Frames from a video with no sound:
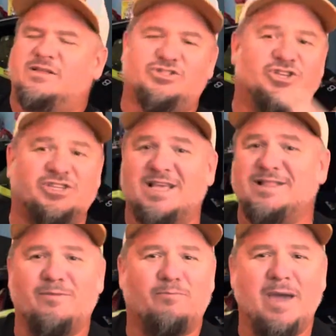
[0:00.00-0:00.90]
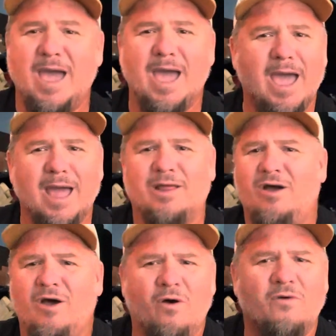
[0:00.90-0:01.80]
Just set the bed
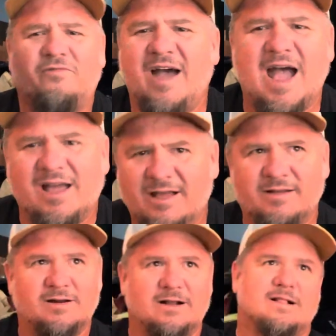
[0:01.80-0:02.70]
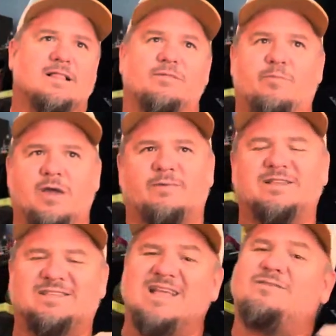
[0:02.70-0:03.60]
on fire. Baby,
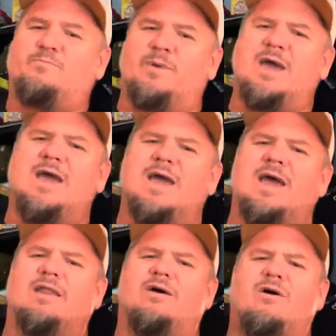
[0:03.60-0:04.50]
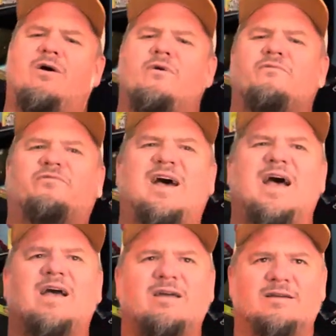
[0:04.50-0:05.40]
set the bed on
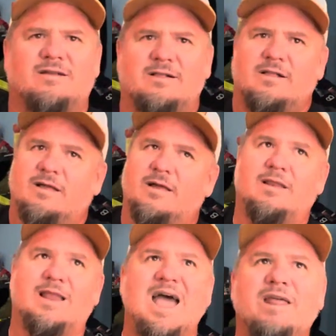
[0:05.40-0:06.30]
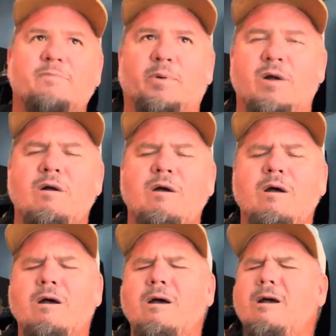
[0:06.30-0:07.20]
fire. And let it
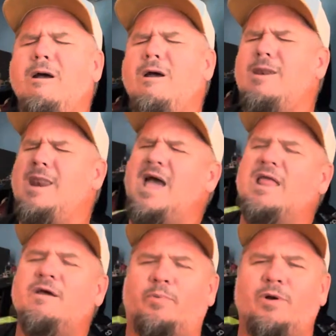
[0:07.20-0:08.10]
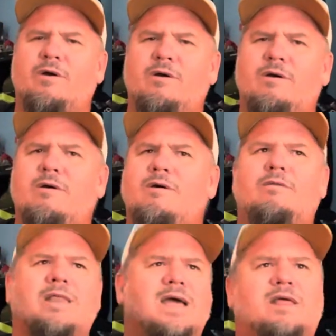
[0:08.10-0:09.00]
burn, let it burn, let